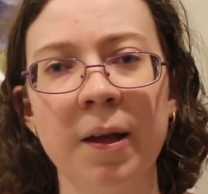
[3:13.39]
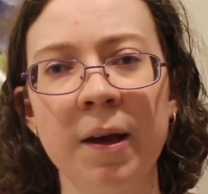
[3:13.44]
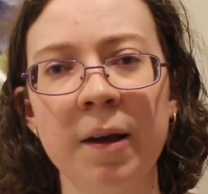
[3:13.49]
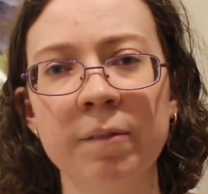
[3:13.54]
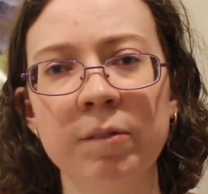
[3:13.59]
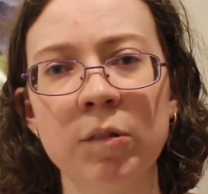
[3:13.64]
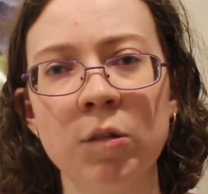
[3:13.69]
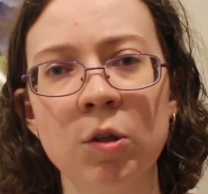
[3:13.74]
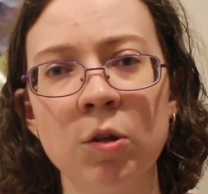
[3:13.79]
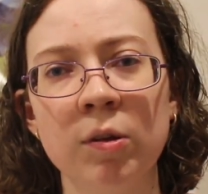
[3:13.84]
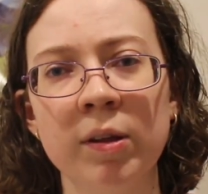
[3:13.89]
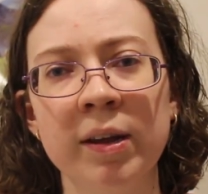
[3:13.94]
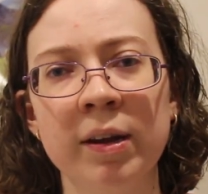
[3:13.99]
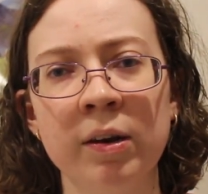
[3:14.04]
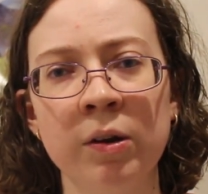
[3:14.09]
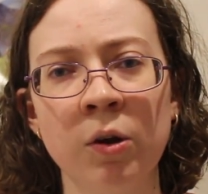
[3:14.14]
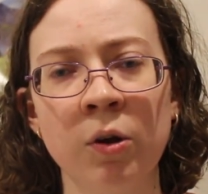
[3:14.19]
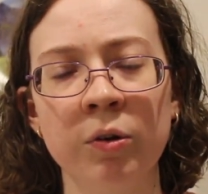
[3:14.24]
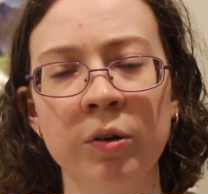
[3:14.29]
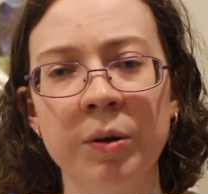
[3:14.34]
After Julie
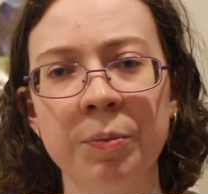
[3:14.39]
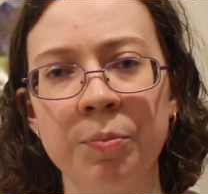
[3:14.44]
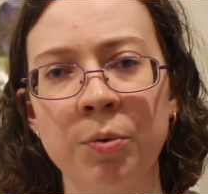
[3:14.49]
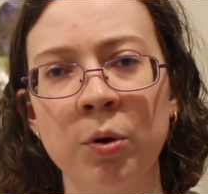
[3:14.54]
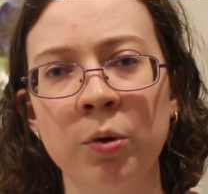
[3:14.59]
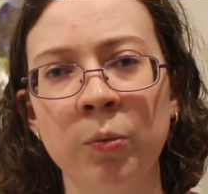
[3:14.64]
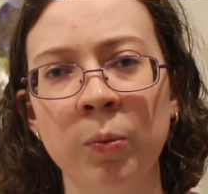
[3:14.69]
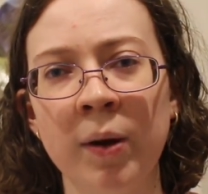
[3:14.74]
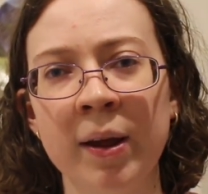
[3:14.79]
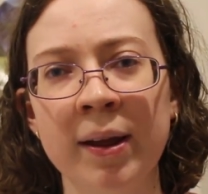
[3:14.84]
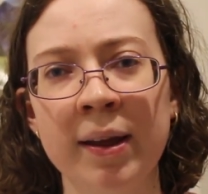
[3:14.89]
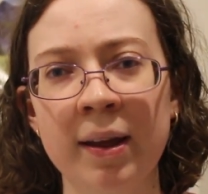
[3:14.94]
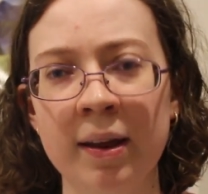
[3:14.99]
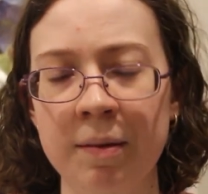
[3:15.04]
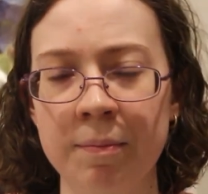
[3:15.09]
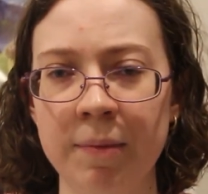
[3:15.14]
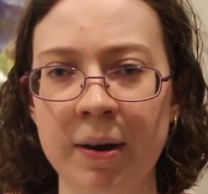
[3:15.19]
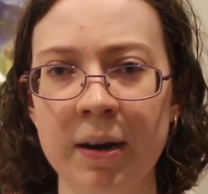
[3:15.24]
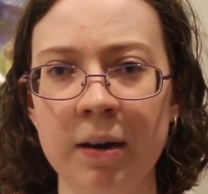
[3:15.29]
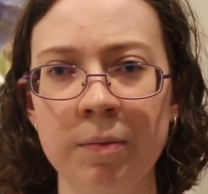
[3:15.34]
had gone to Broadway
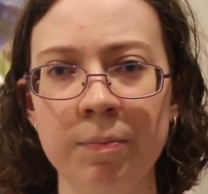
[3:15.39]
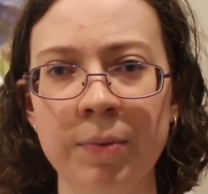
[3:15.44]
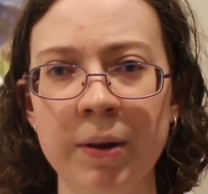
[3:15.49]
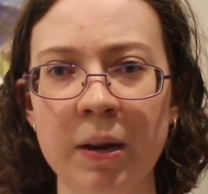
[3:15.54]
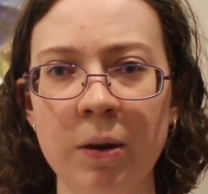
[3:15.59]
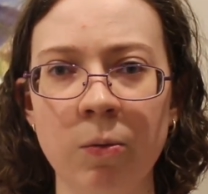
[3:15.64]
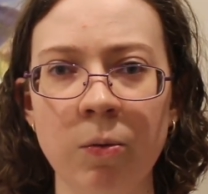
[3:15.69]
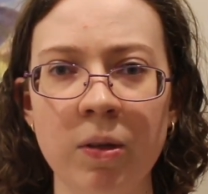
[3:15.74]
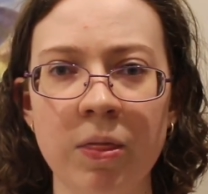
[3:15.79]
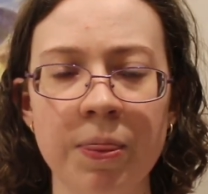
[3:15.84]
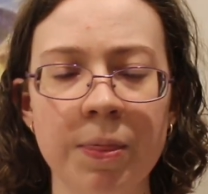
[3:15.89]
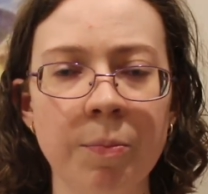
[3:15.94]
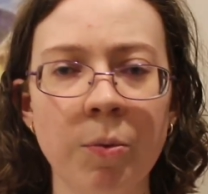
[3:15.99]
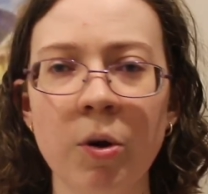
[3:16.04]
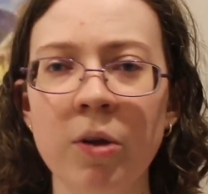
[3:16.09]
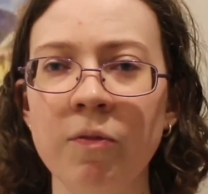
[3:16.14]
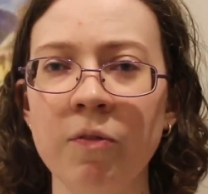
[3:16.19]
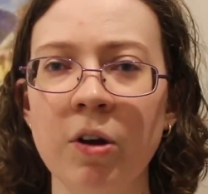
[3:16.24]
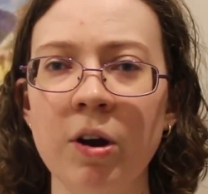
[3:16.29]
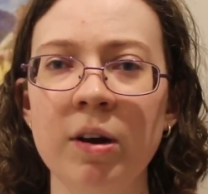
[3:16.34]
and made it big with The
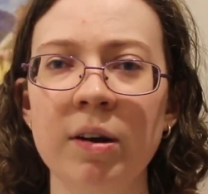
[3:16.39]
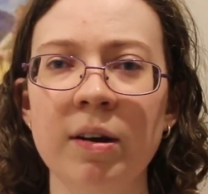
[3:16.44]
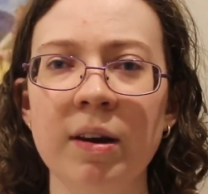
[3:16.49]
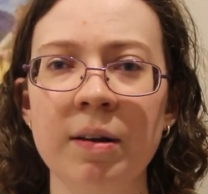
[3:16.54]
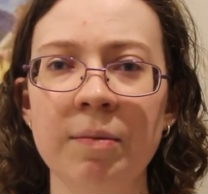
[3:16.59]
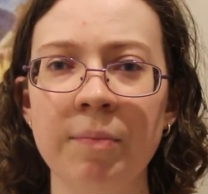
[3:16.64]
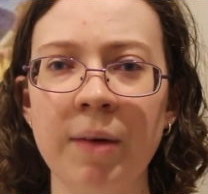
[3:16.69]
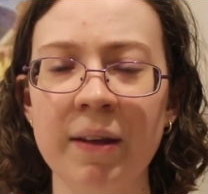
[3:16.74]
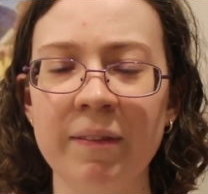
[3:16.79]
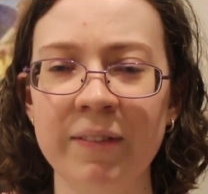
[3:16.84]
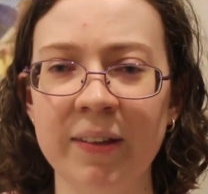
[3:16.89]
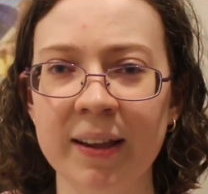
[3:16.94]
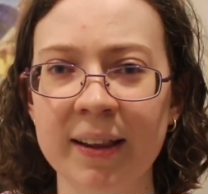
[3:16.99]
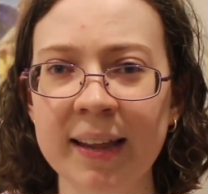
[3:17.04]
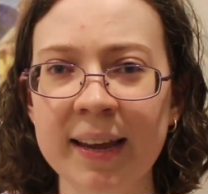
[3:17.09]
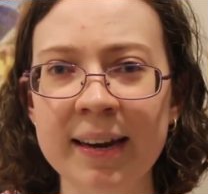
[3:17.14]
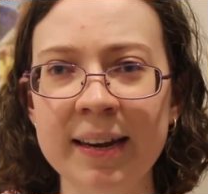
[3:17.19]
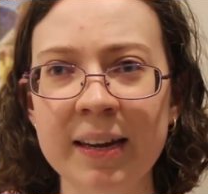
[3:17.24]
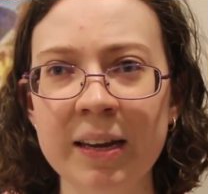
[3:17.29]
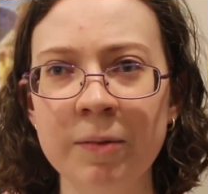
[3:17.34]
Boyfriend and My Fair
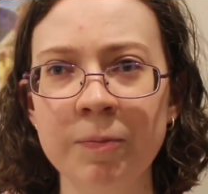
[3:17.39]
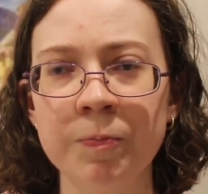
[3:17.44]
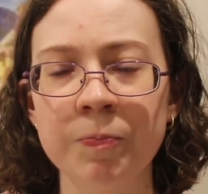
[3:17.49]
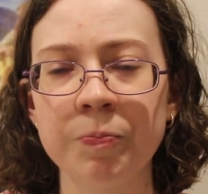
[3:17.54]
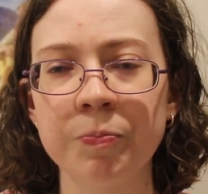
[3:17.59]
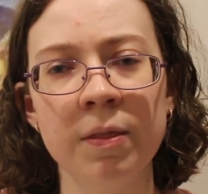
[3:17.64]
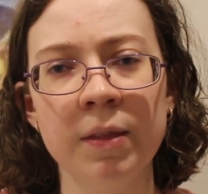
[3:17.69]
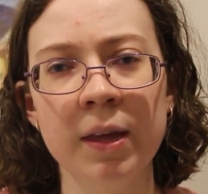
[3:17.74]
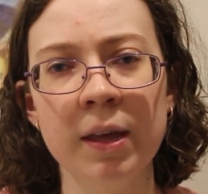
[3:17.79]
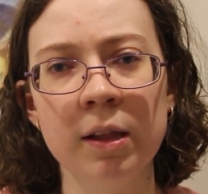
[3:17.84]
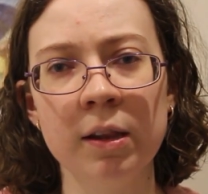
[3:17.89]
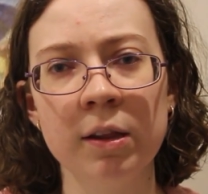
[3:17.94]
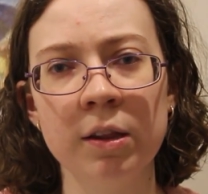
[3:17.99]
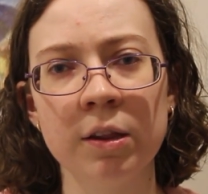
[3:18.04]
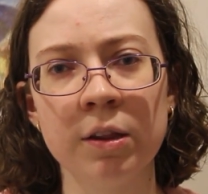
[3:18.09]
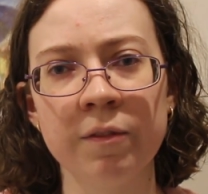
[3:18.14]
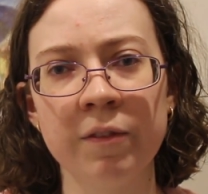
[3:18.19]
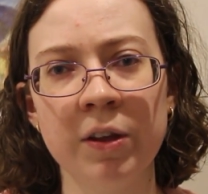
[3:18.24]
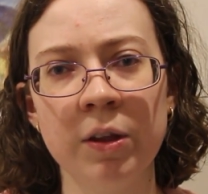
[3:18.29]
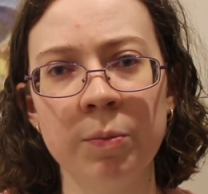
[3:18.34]
Lady, the
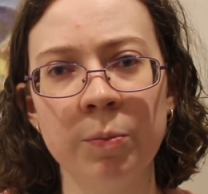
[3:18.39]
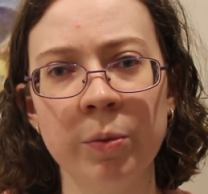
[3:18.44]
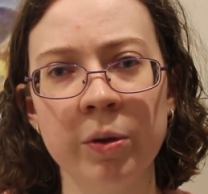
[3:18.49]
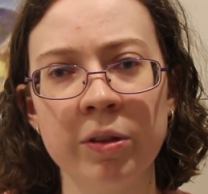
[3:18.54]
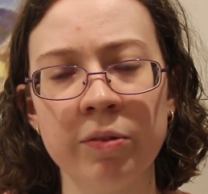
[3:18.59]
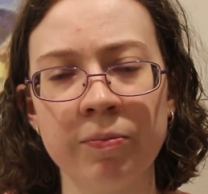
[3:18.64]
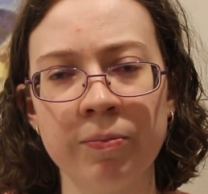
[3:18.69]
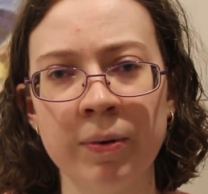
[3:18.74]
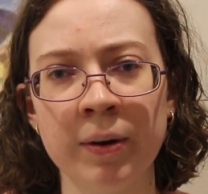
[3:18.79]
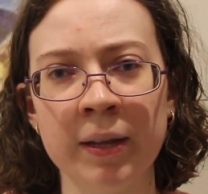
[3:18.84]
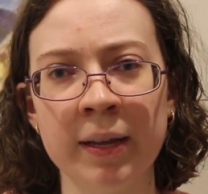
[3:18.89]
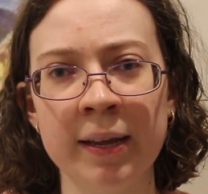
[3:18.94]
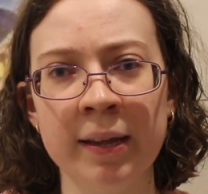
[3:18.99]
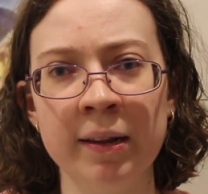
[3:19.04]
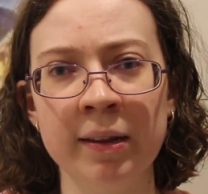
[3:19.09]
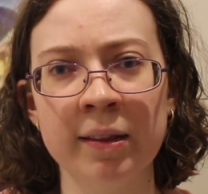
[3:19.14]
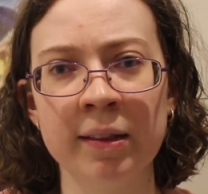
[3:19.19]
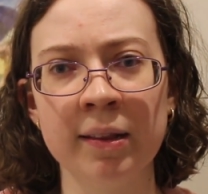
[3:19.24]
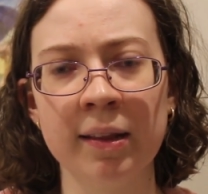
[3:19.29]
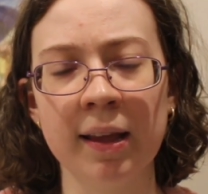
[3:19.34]
English film was
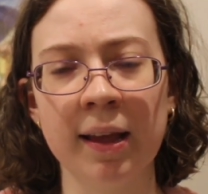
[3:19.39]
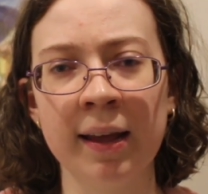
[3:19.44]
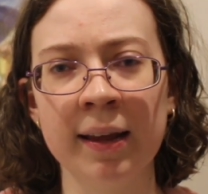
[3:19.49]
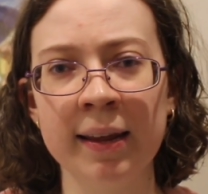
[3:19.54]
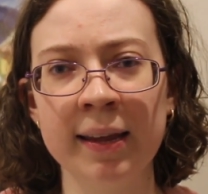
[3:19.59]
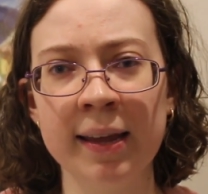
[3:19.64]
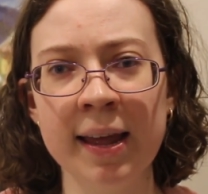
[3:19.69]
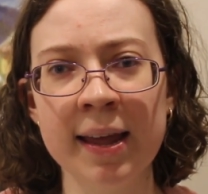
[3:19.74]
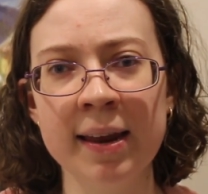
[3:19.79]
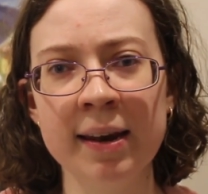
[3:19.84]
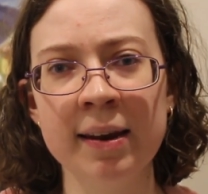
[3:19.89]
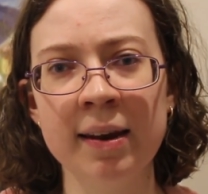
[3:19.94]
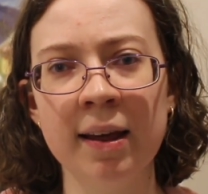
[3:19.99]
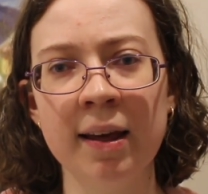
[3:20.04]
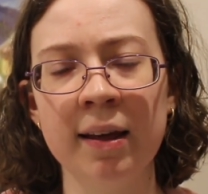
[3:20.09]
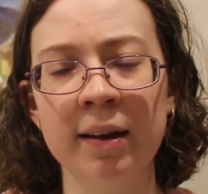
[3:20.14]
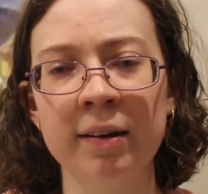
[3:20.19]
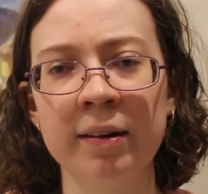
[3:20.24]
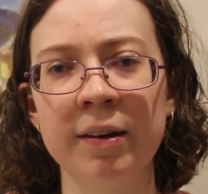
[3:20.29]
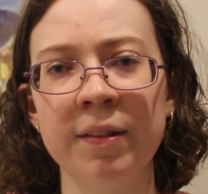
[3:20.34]
released again
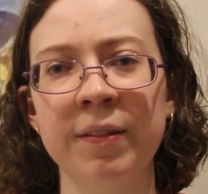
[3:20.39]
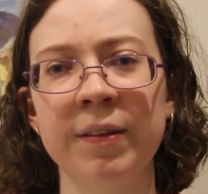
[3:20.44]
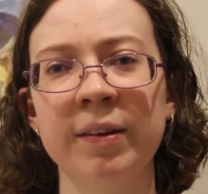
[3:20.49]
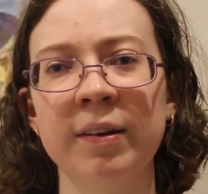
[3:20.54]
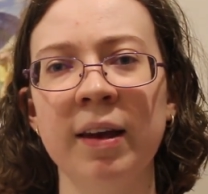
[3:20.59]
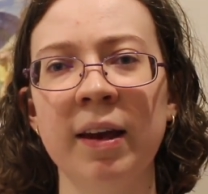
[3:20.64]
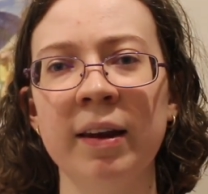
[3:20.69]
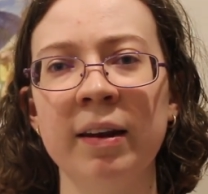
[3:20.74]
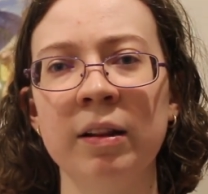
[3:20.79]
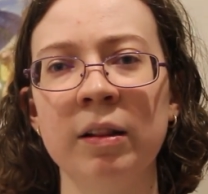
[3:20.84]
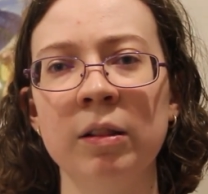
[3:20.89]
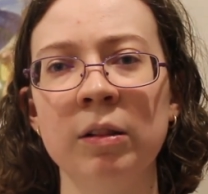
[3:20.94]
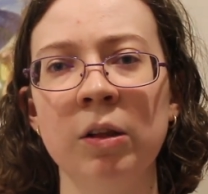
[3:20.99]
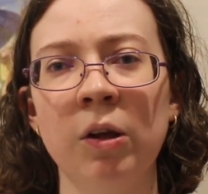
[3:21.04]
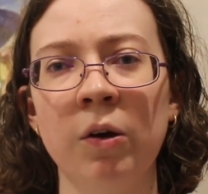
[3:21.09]
under the title